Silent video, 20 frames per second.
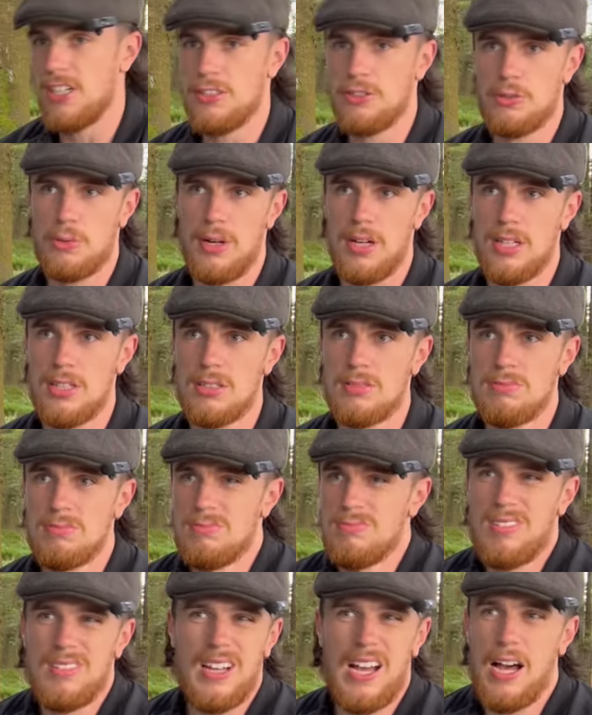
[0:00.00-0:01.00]
that trail
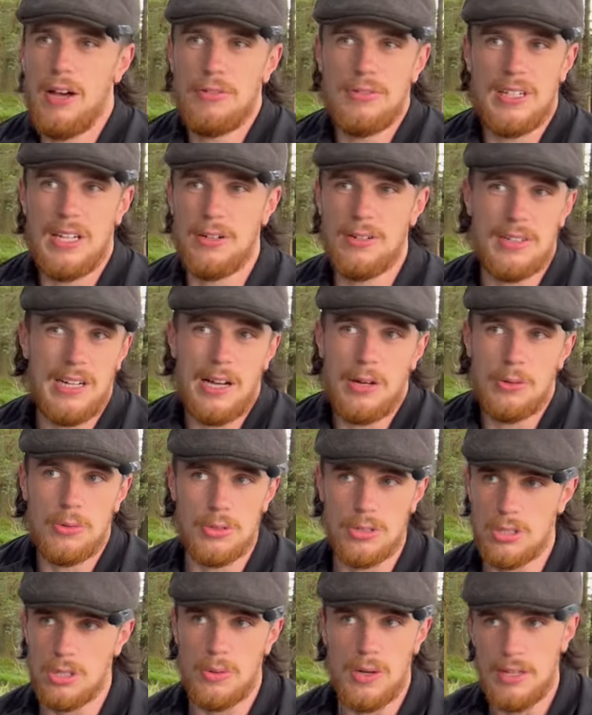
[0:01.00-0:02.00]
half an hour
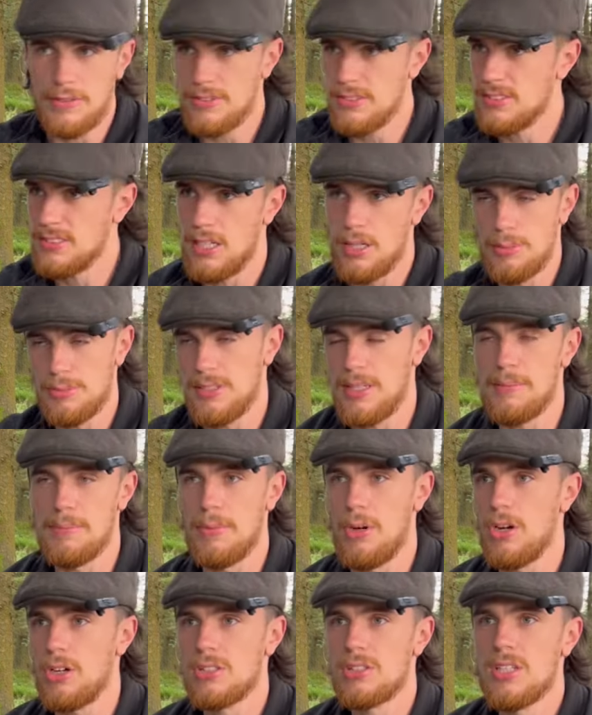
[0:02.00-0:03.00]
ago, whatever, set up
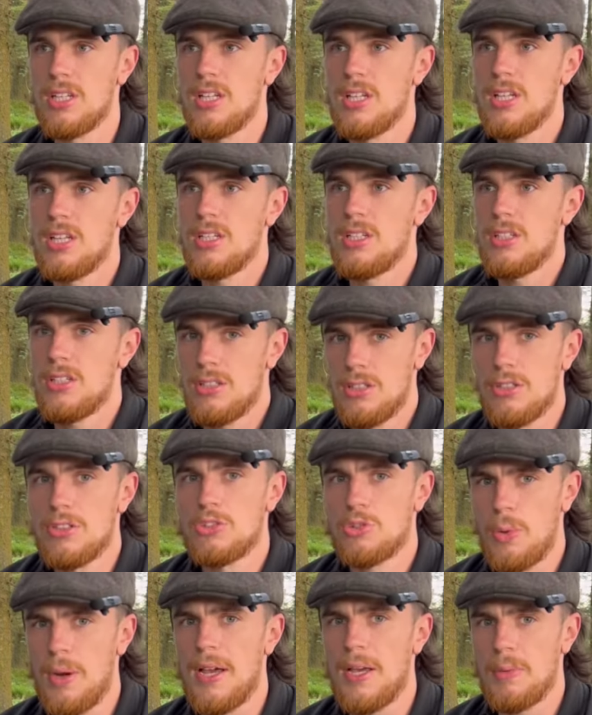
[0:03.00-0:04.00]
Tentbox. A
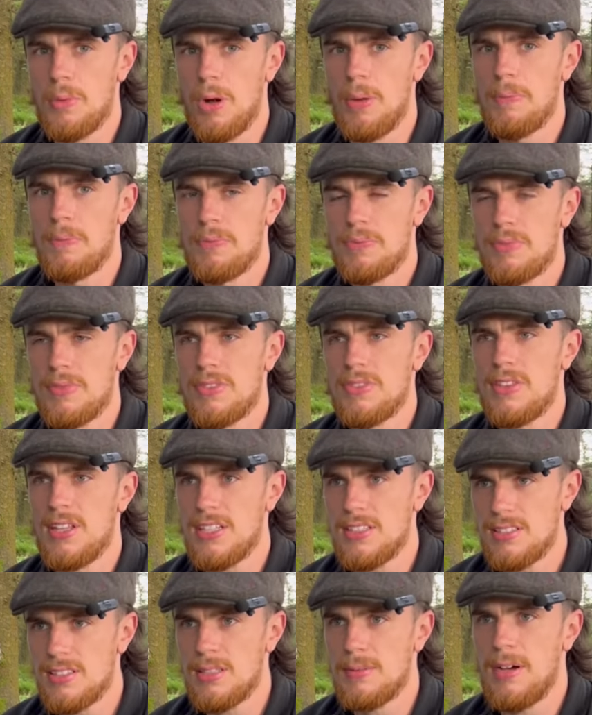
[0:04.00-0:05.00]
sweaty one,
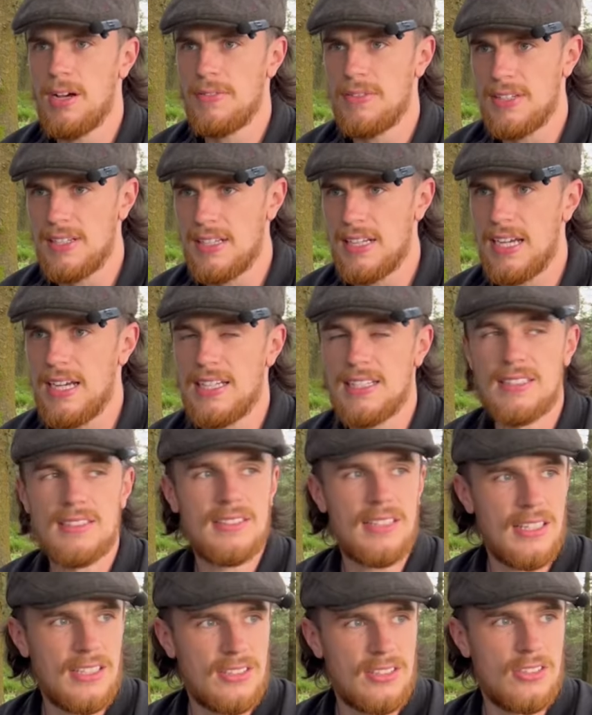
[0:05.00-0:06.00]
decent amount of incline,
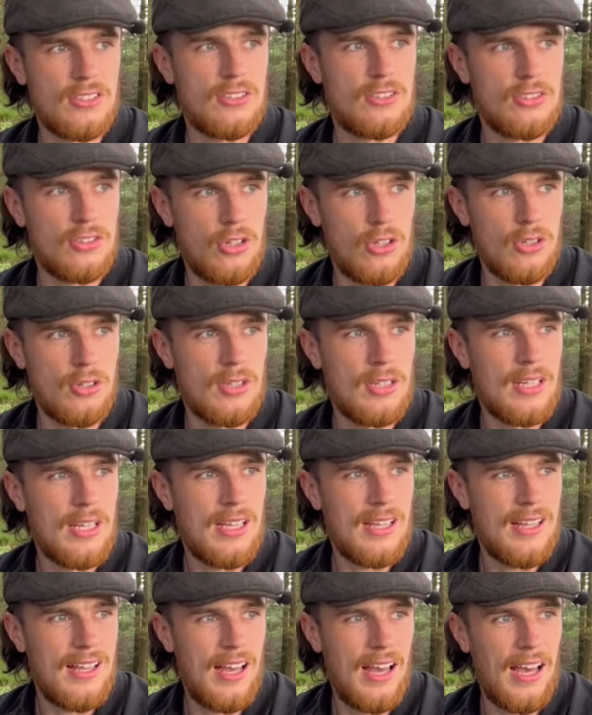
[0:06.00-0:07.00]
decent sun,
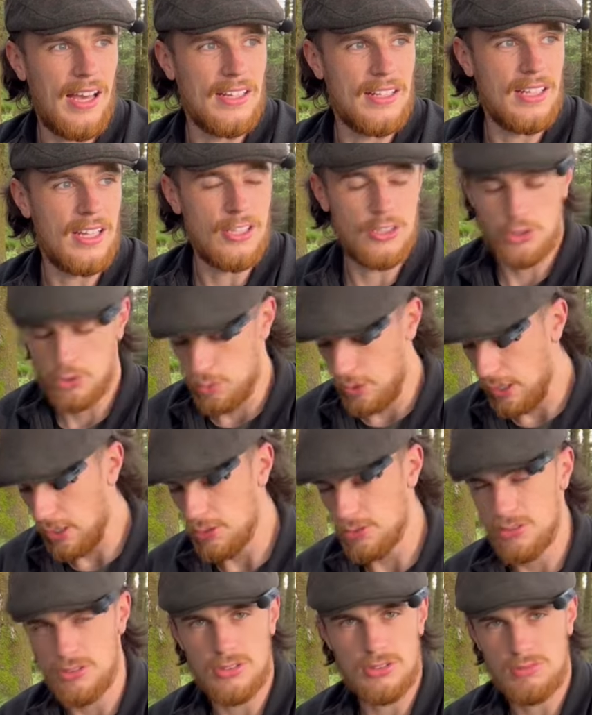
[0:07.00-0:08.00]
and
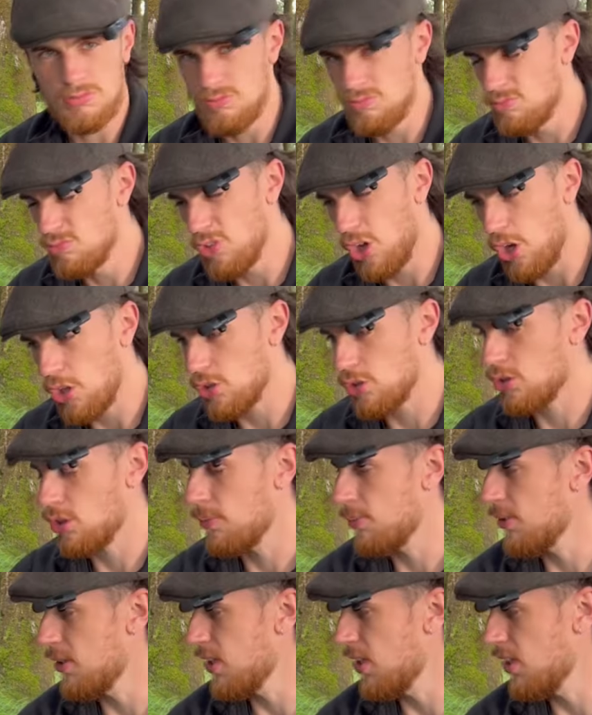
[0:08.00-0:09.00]
trousers, not a good
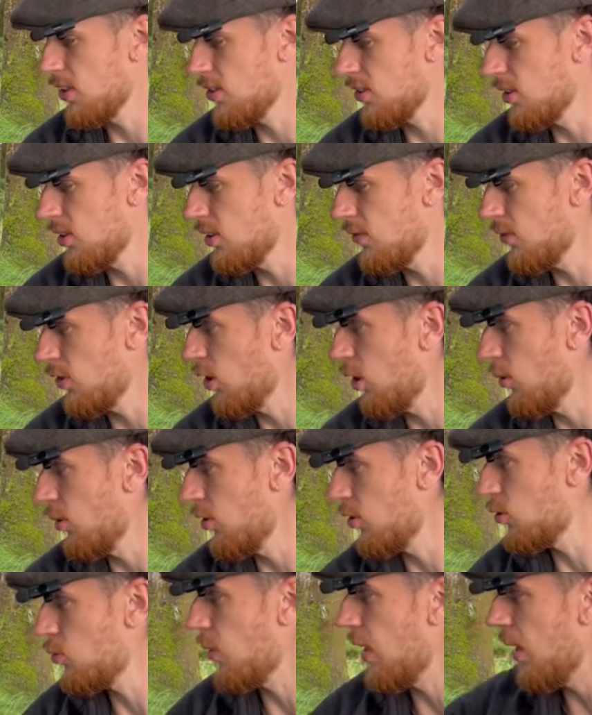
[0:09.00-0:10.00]
combination if you don't
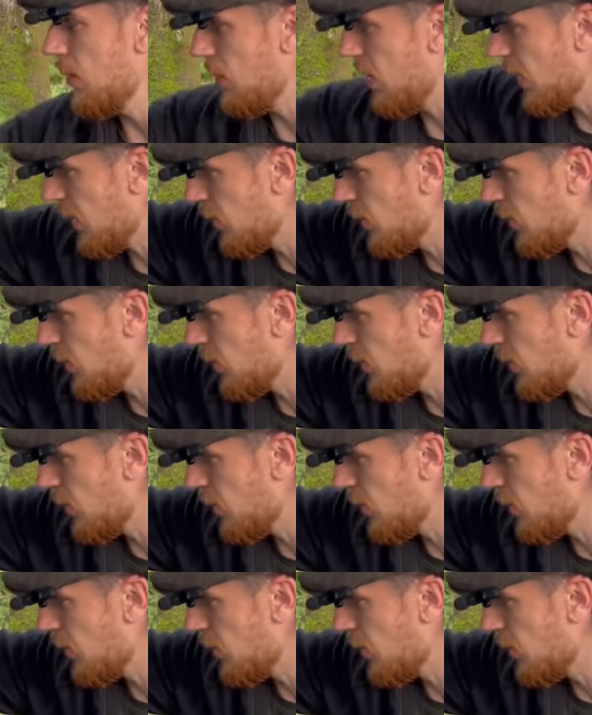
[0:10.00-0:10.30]
want to sweat. But